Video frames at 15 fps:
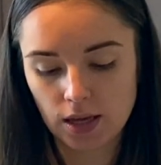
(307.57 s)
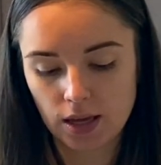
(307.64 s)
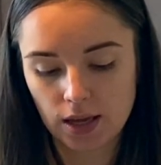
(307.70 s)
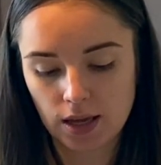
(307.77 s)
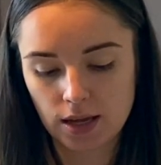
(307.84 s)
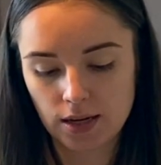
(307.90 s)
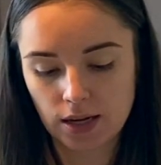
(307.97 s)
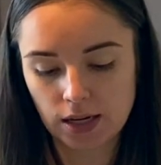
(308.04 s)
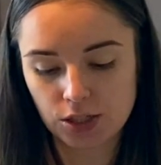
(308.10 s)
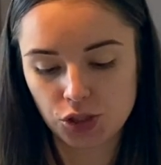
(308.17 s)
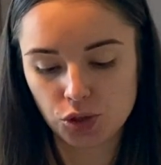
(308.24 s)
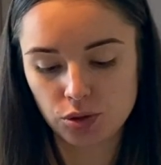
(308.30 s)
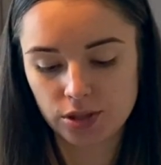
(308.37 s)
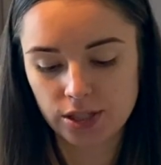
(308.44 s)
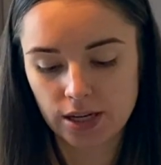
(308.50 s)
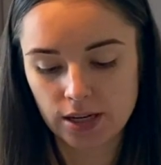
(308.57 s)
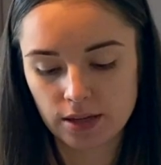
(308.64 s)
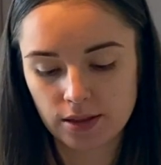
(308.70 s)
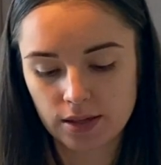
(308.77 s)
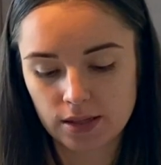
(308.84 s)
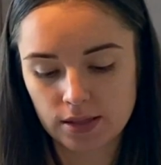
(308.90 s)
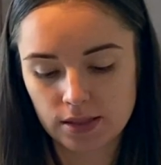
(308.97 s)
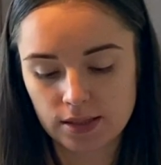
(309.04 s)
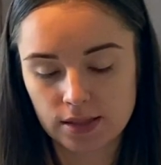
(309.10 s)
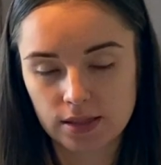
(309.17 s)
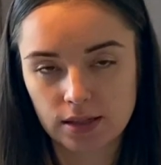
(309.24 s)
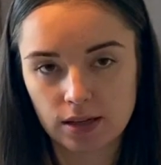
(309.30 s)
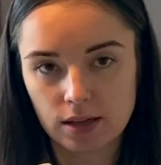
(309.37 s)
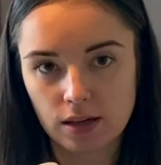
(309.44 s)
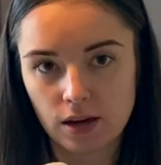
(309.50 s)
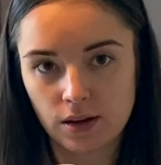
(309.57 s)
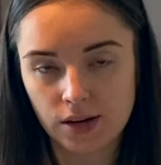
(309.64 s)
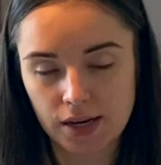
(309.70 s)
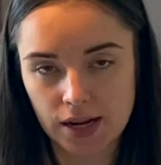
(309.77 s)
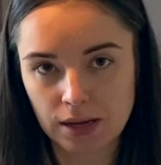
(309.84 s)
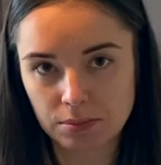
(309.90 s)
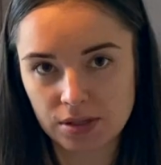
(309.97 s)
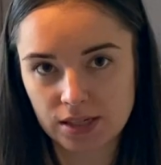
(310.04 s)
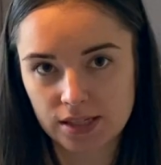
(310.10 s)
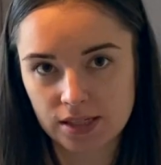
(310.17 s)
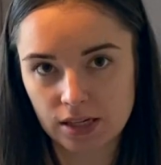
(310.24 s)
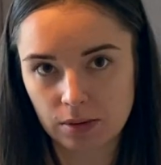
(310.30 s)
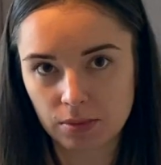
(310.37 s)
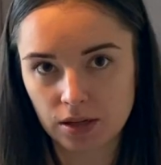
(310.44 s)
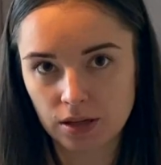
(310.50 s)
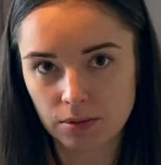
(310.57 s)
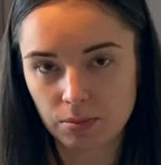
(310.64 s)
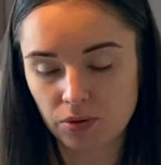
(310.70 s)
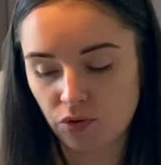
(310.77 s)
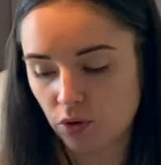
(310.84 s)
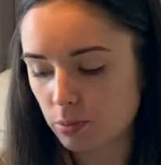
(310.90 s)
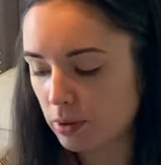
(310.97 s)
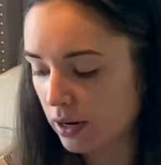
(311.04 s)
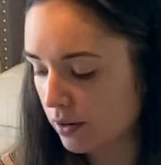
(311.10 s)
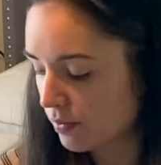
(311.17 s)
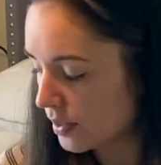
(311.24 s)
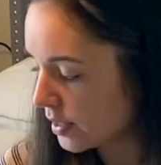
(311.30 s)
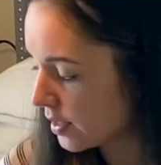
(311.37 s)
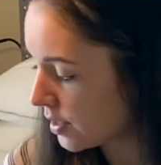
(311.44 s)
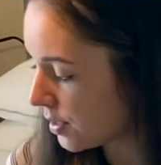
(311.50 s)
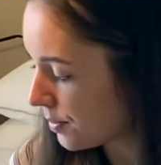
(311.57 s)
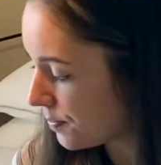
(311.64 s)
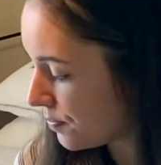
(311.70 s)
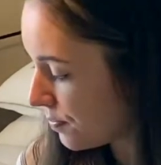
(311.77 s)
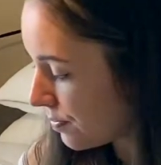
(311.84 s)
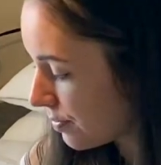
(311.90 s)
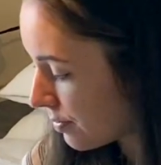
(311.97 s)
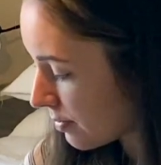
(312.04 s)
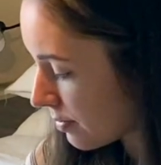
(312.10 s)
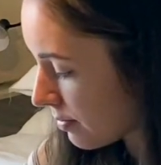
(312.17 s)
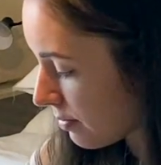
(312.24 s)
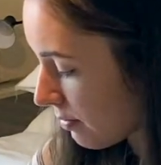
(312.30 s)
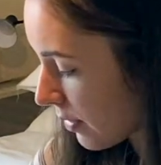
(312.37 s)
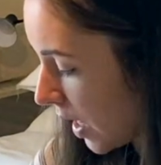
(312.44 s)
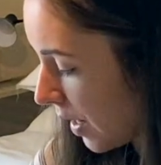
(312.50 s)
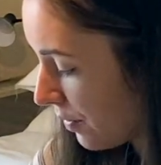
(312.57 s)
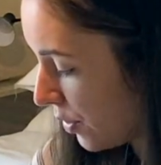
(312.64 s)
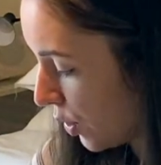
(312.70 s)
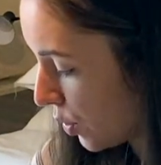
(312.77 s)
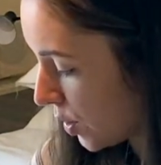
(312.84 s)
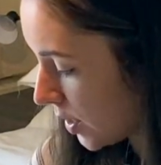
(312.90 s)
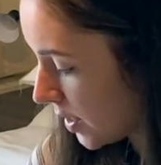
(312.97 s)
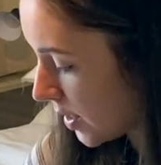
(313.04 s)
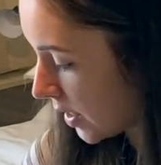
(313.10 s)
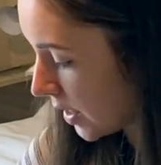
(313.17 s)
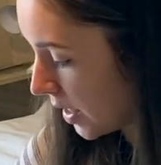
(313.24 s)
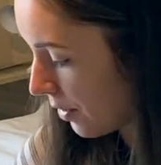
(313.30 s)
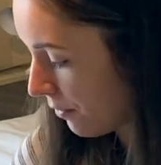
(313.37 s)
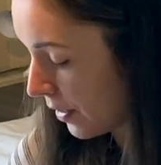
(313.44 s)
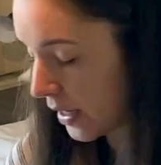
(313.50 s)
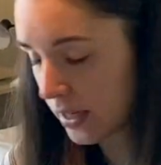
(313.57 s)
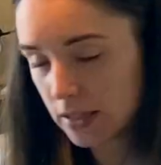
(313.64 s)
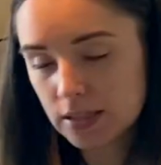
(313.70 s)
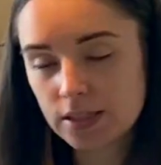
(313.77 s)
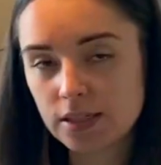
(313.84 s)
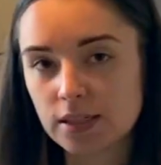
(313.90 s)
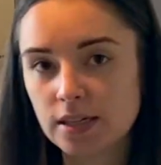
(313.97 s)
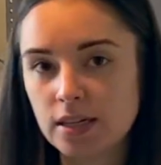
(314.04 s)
And I do take this on an empty stomach before breakfast. I've noticed significant